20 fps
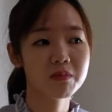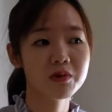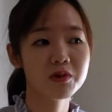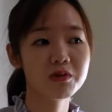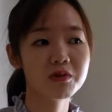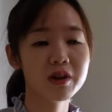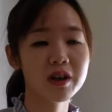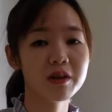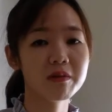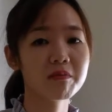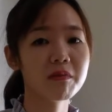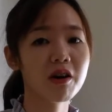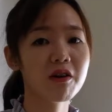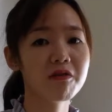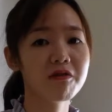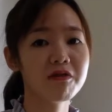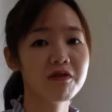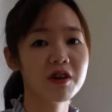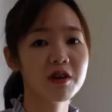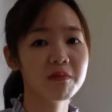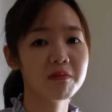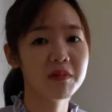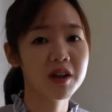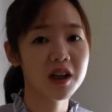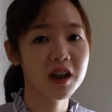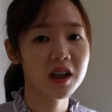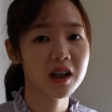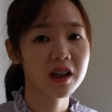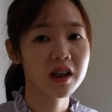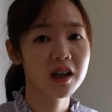do it more
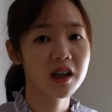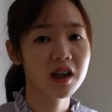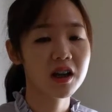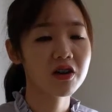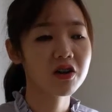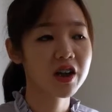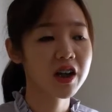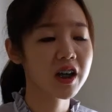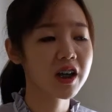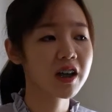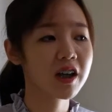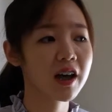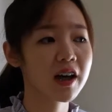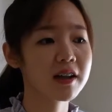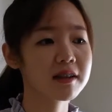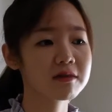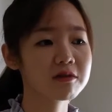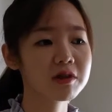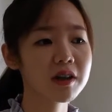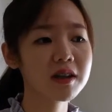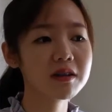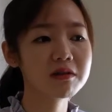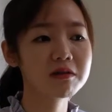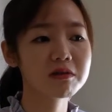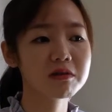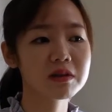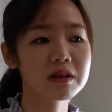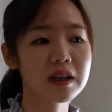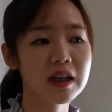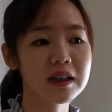firmly, okay, and try
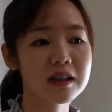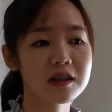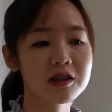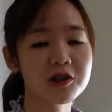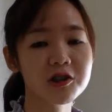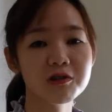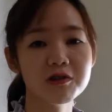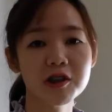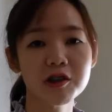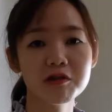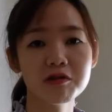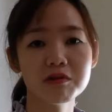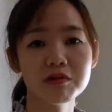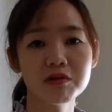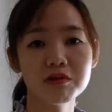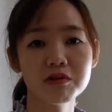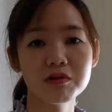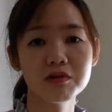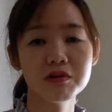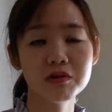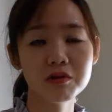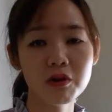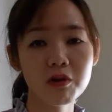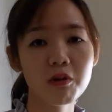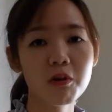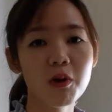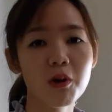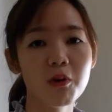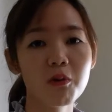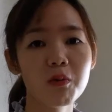to let the children to
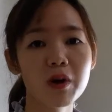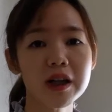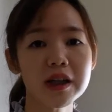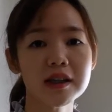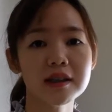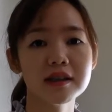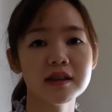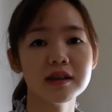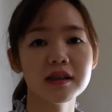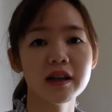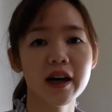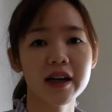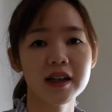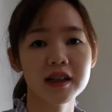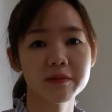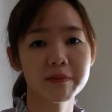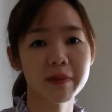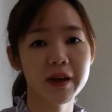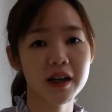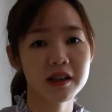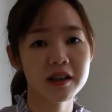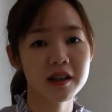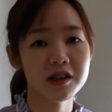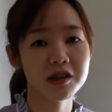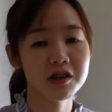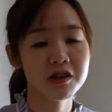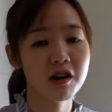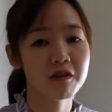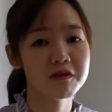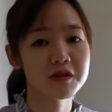know what is the
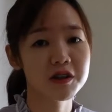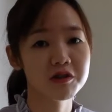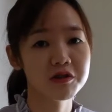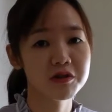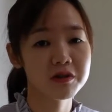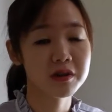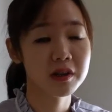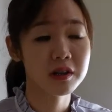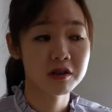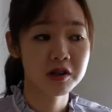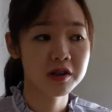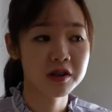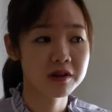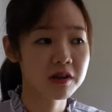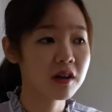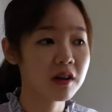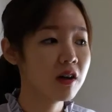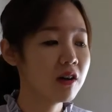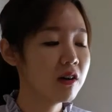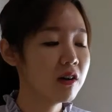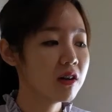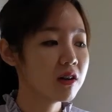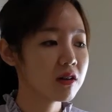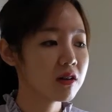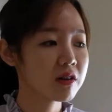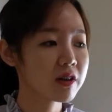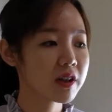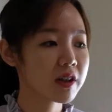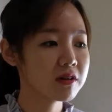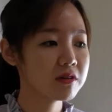expectation of the teachers.
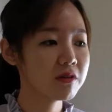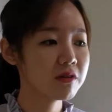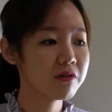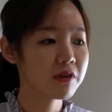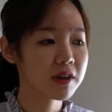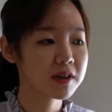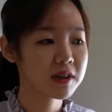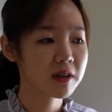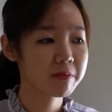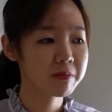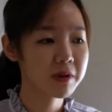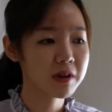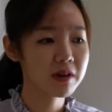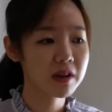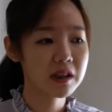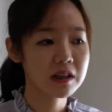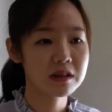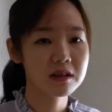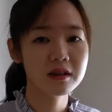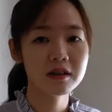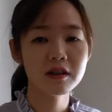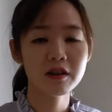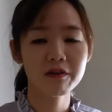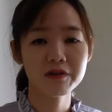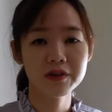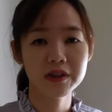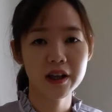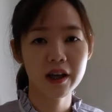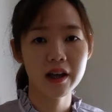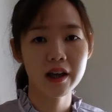Okay, so for example, instead
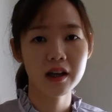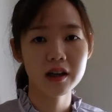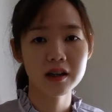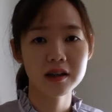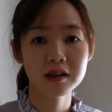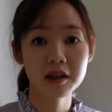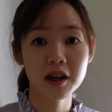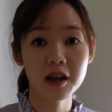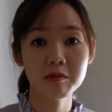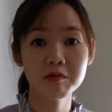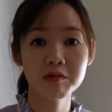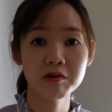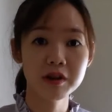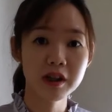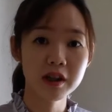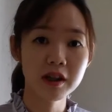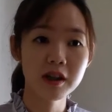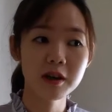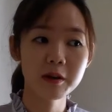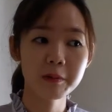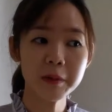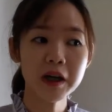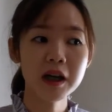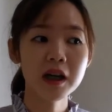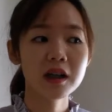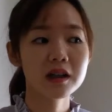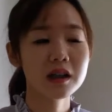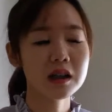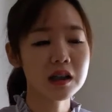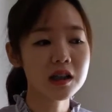of saying it's time to keep,
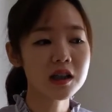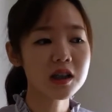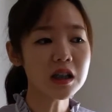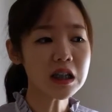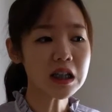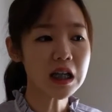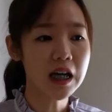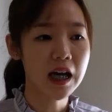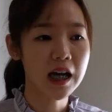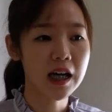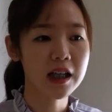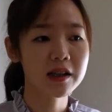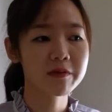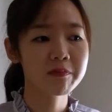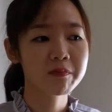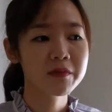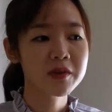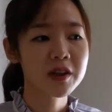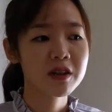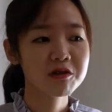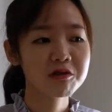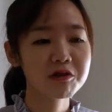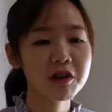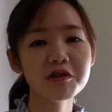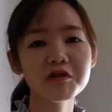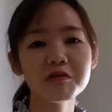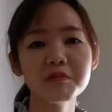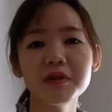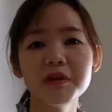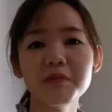the teacher can try
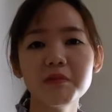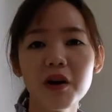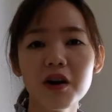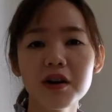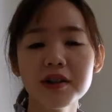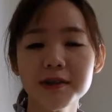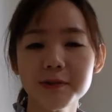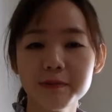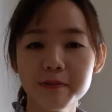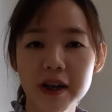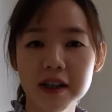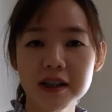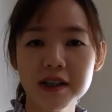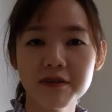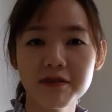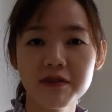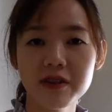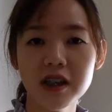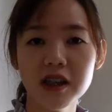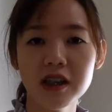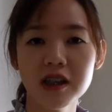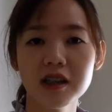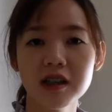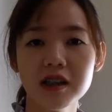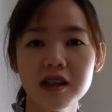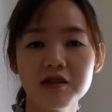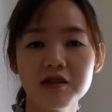to be more specific in the